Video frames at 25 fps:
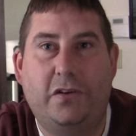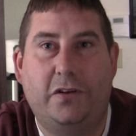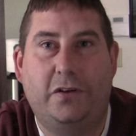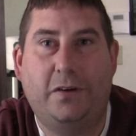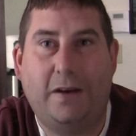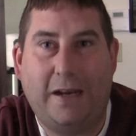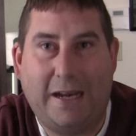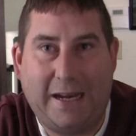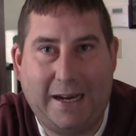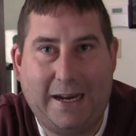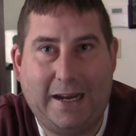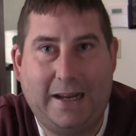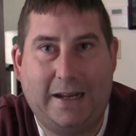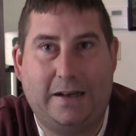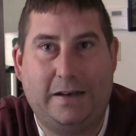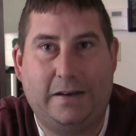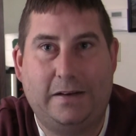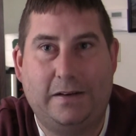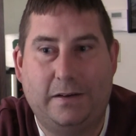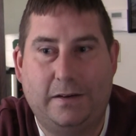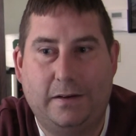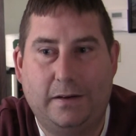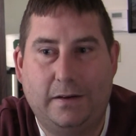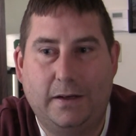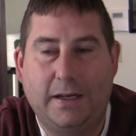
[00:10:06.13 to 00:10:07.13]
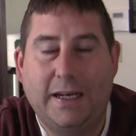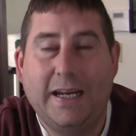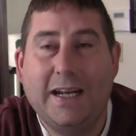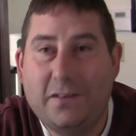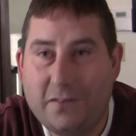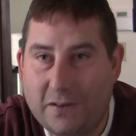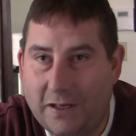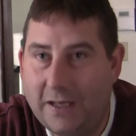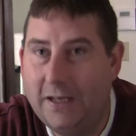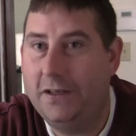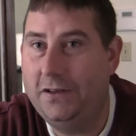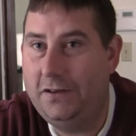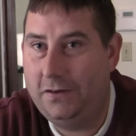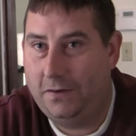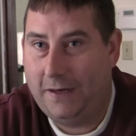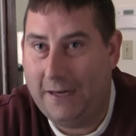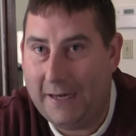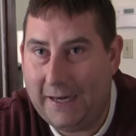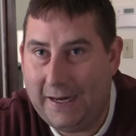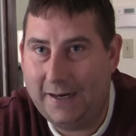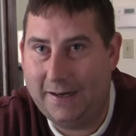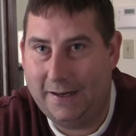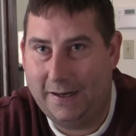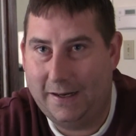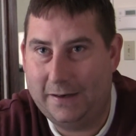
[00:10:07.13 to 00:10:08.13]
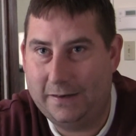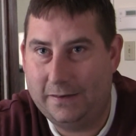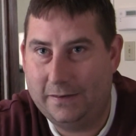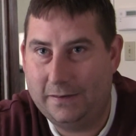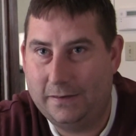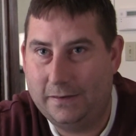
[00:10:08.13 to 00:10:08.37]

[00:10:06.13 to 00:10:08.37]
in your hand. It's in your hand.